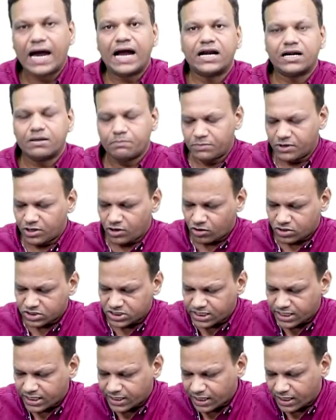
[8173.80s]
and
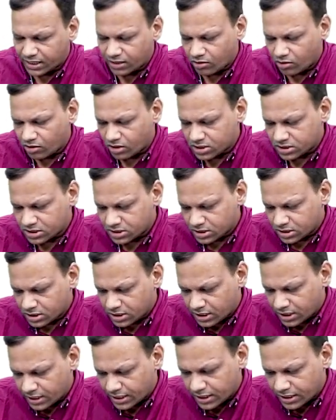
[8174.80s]
minoxidil can cause
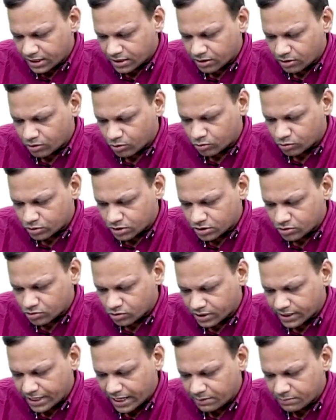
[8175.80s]
hair growth.
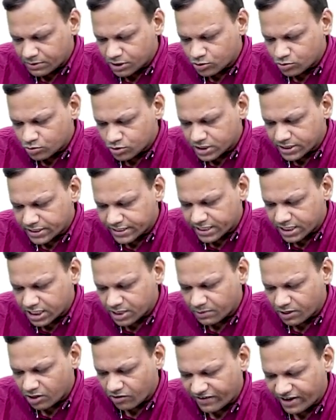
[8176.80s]
So it can be used in
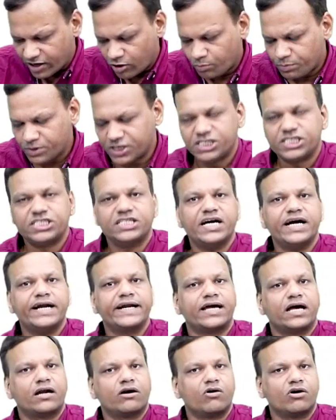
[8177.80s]
treatment of alopecia
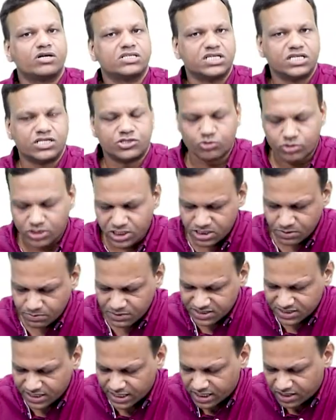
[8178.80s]
and can cause
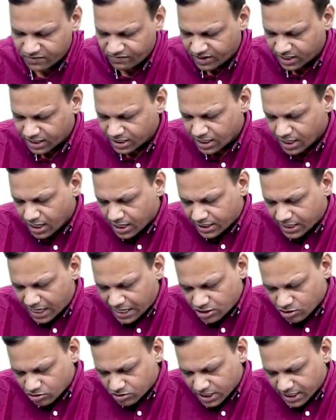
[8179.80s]
hirsutism as side effect.
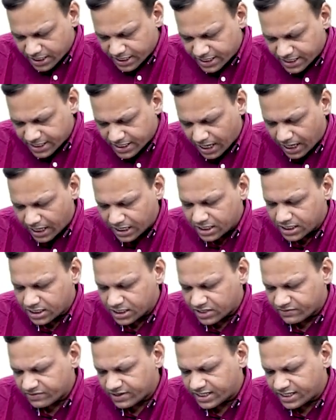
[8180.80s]
Digoxide DI,
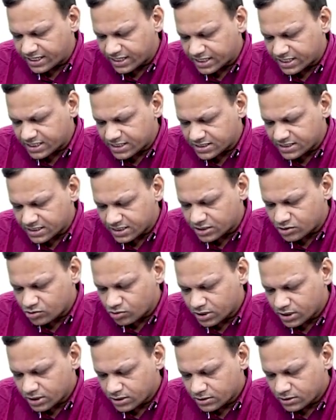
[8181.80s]
it will decrease
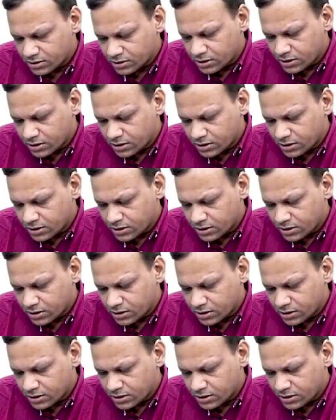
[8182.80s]
insulin.